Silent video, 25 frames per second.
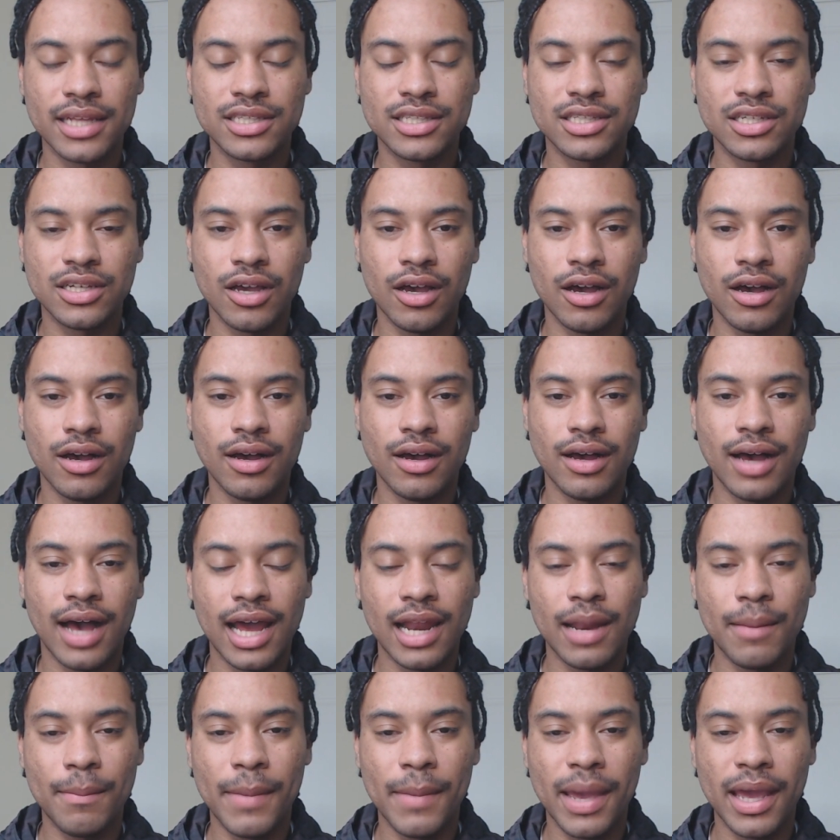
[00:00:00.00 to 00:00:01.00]
to y'all how
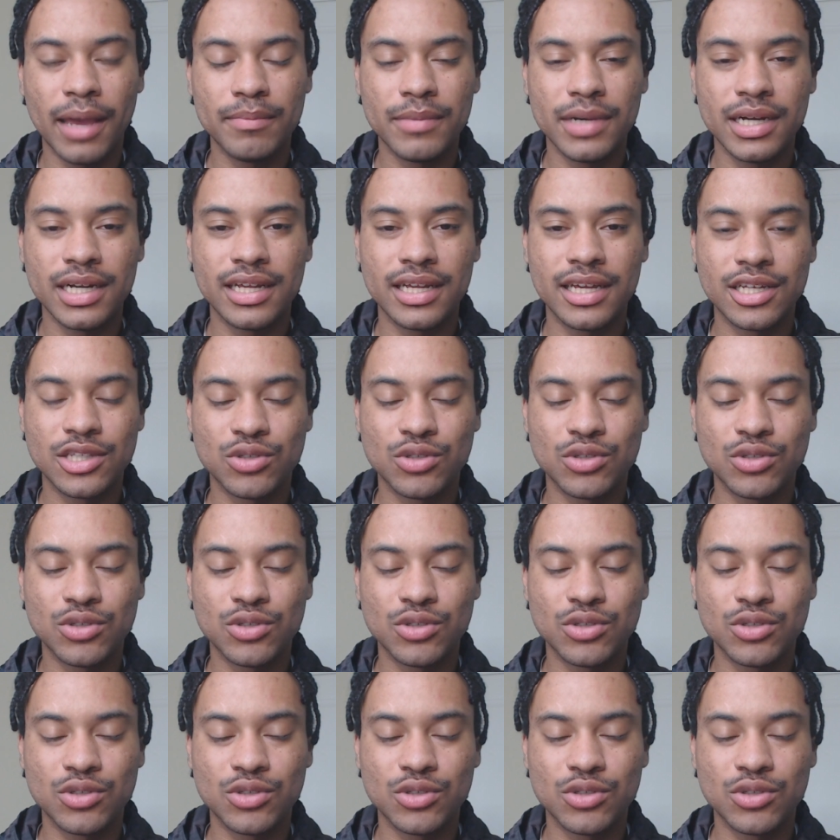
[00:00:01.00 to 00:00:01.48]
to make money in